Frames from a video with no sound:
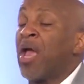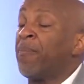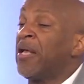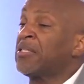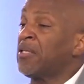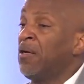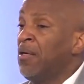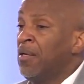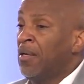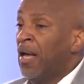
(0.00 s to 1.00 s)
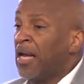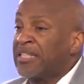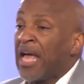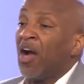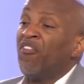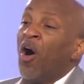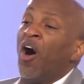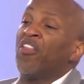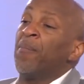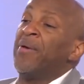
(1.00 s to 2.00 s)
trappings. I take off
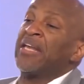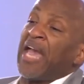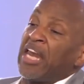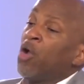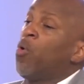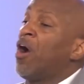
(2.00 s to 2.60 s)
all the mitigating